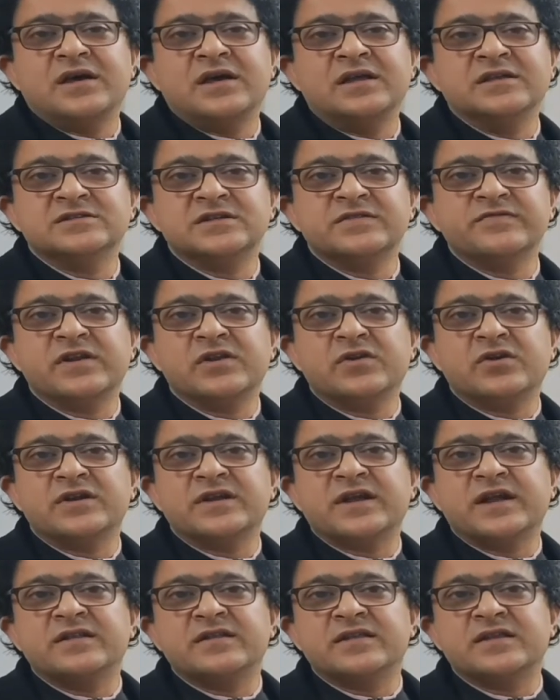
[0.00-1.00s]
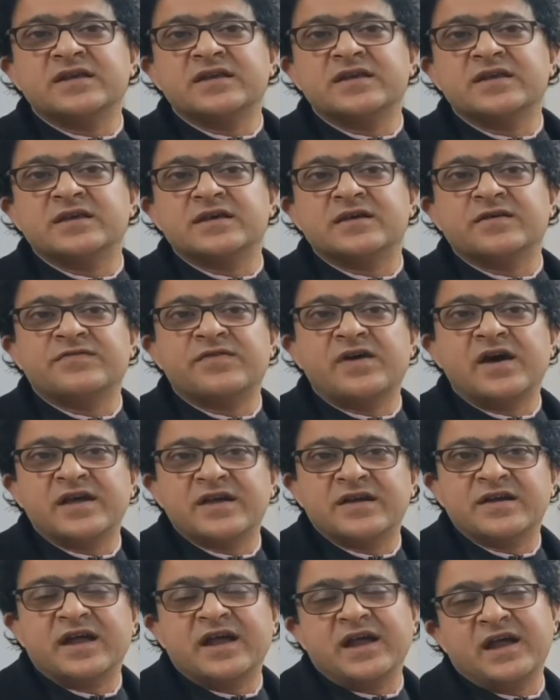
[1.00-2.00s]
engine will not get the
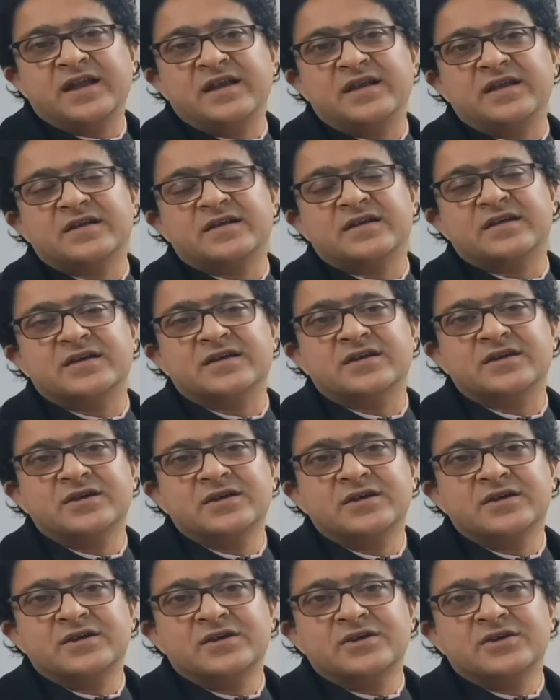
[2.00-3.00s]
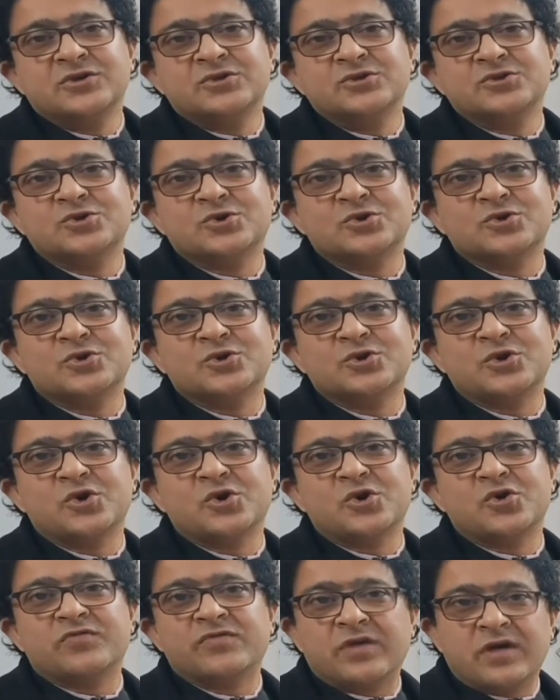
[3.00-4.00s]
fire, and so
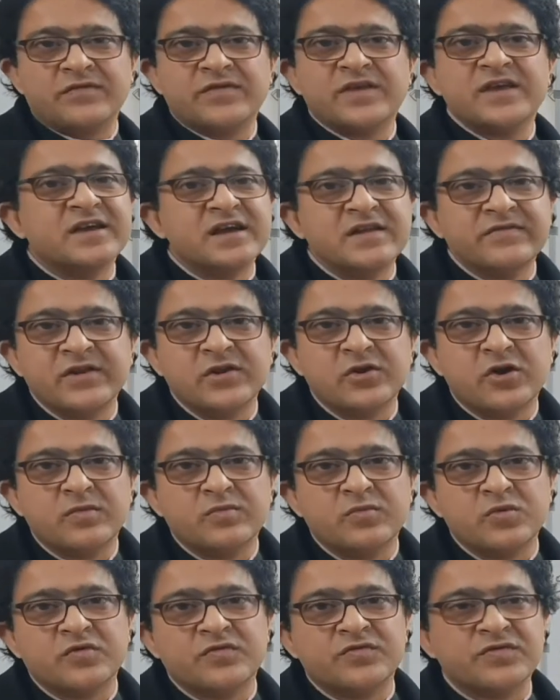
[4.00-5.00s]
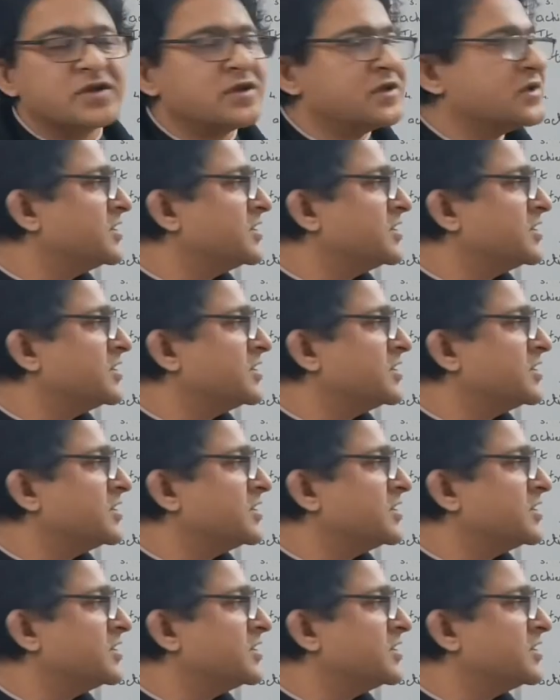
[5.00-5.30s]
your vehicle will not move.